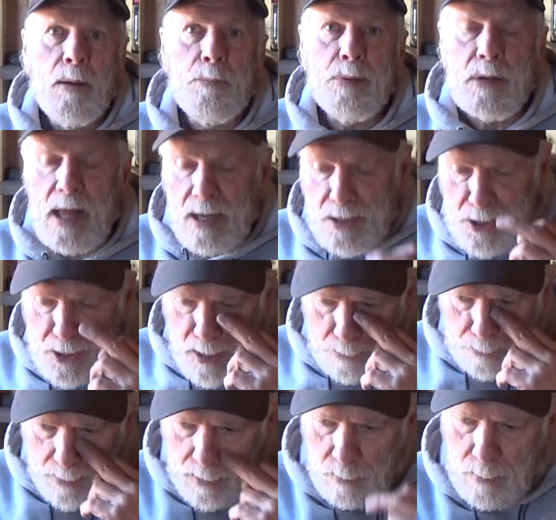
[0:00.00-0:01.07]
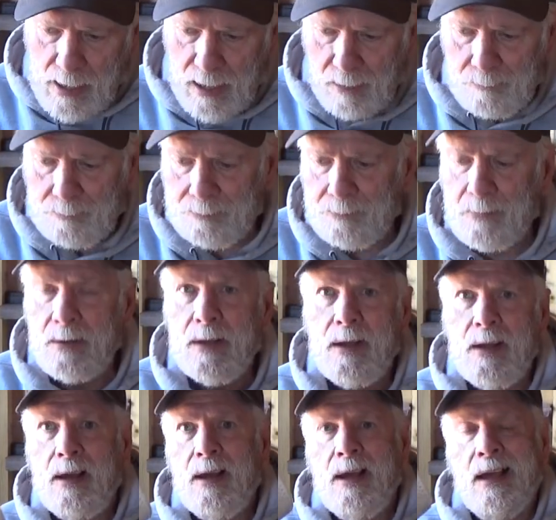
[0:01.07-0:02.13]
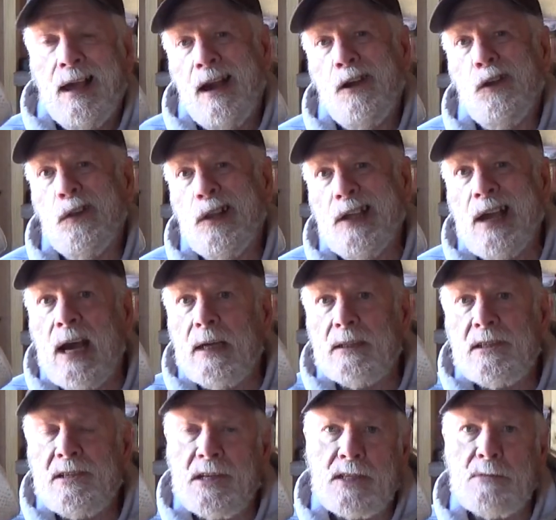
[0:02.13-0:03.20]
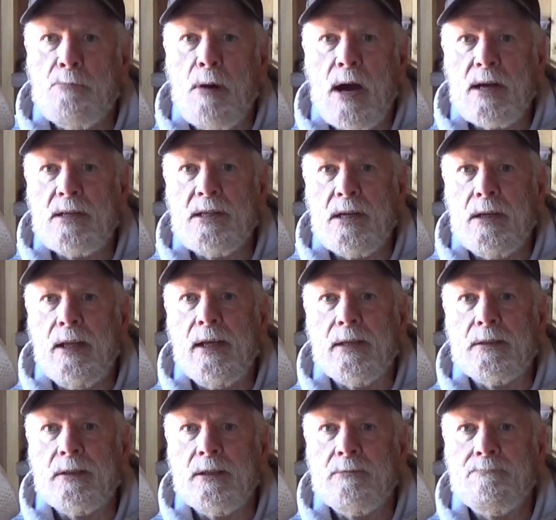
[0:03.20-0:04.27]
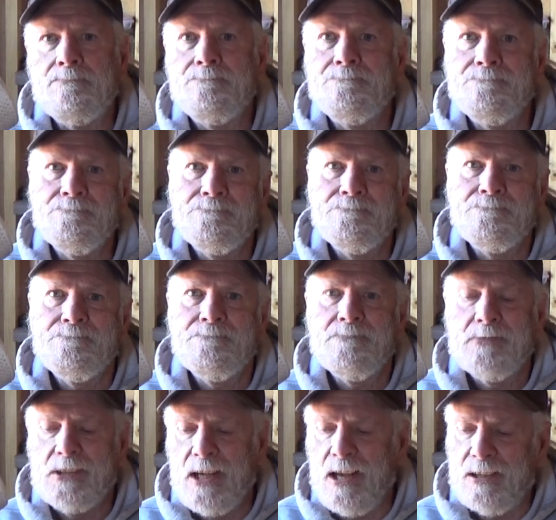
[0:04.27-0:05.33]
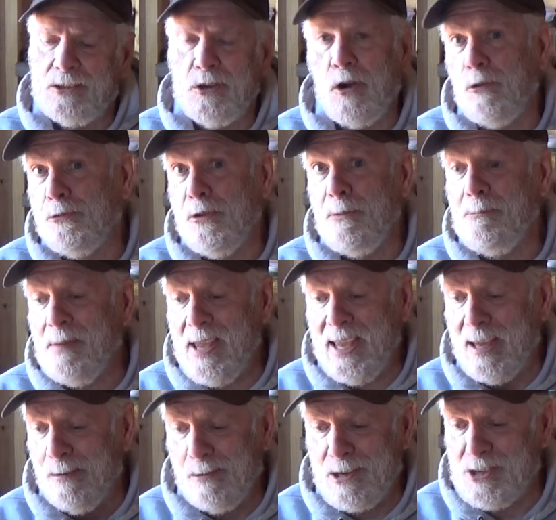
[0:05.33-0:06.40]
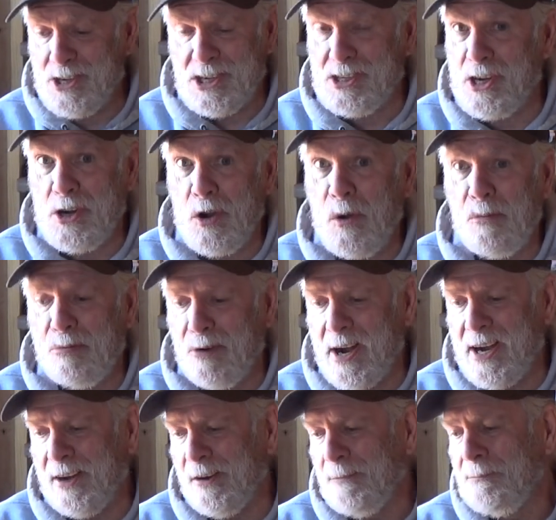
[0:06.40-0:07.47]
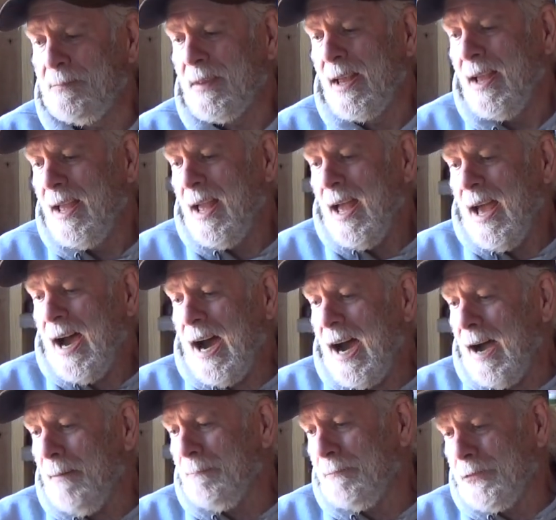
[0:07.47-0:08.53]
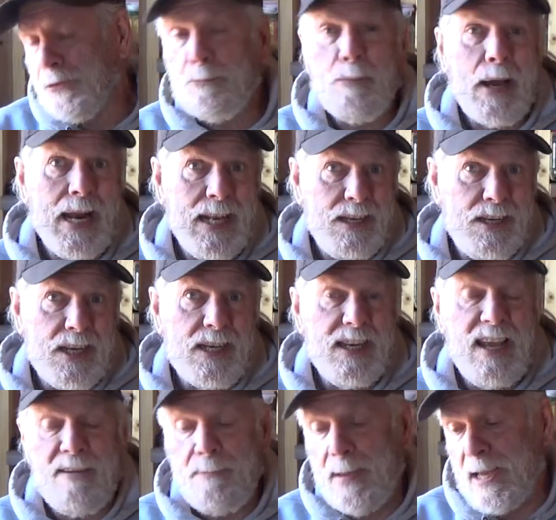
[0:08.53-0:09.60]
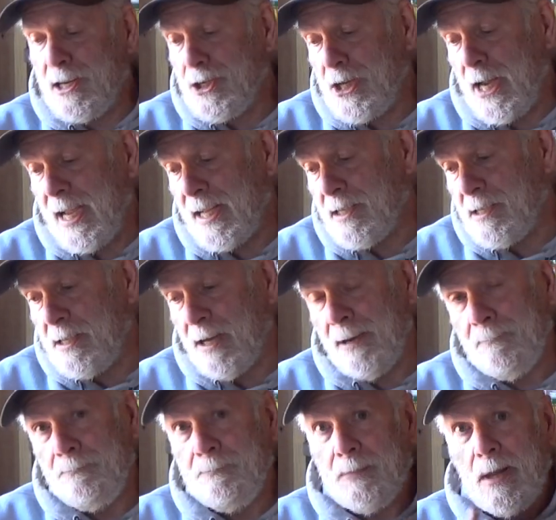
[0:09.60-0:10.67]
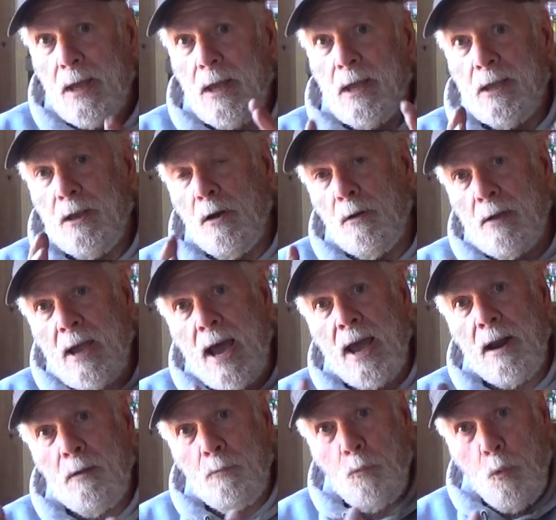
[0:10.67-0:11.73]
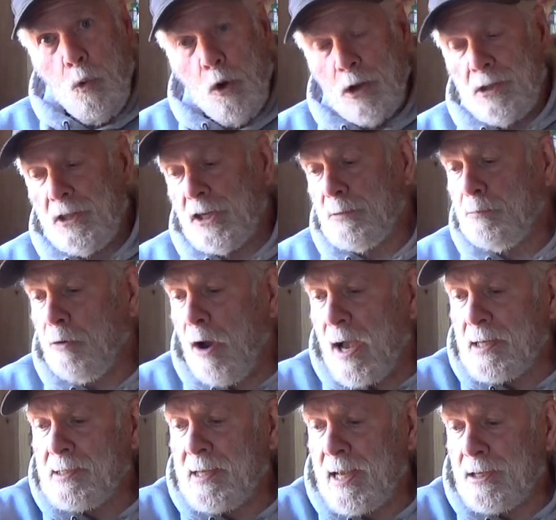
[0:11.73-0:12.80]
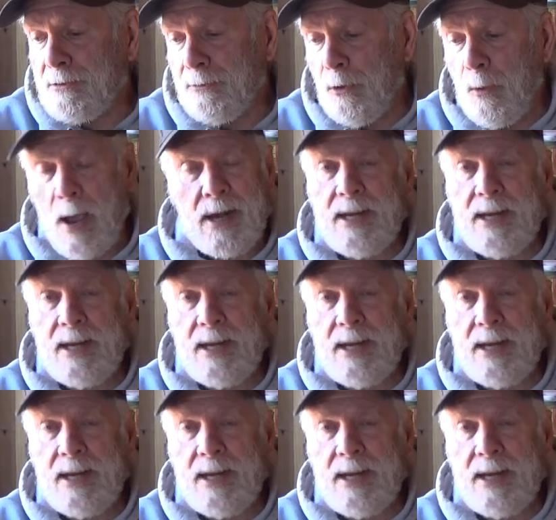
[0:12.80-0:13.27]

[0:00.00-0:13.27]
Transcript: plus shipping. Well, I only got $6 in this. So for me, it was just a no-brainer. But it did give me a chance to, you know, kind of work this process through.